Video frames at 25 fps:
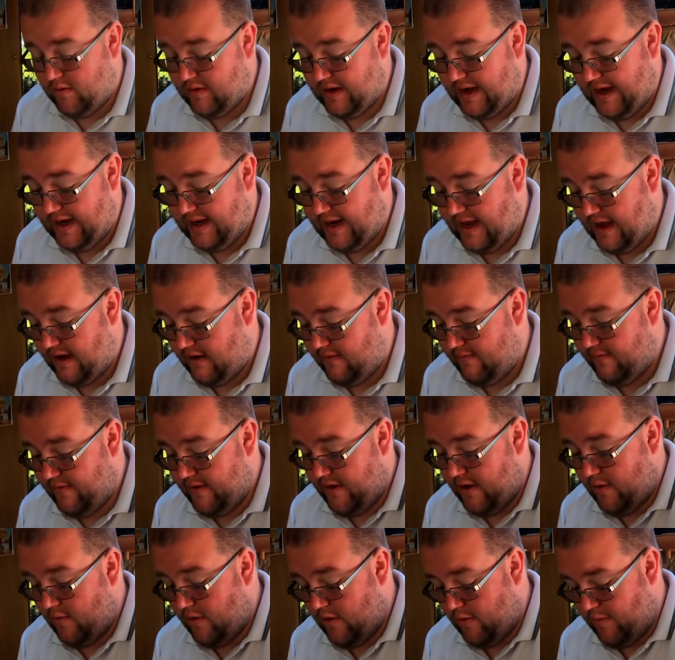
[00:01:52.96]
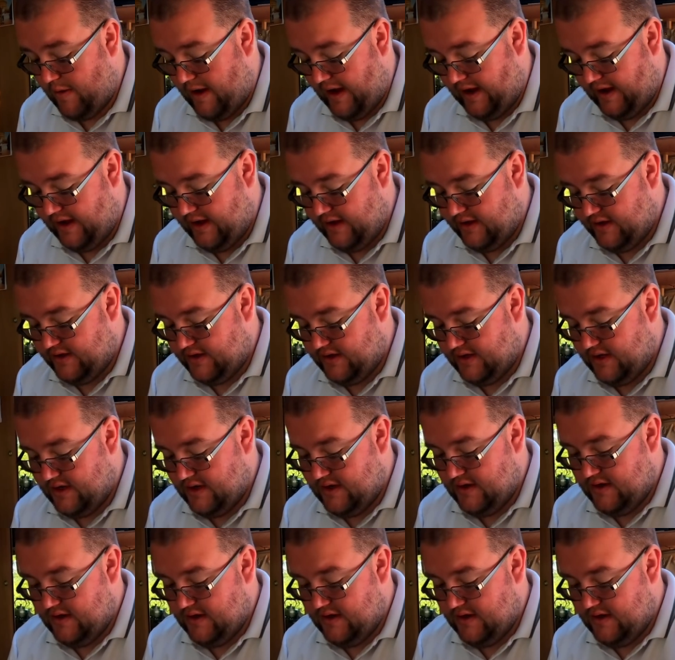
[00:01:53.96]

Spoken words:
laid out and very well packaged.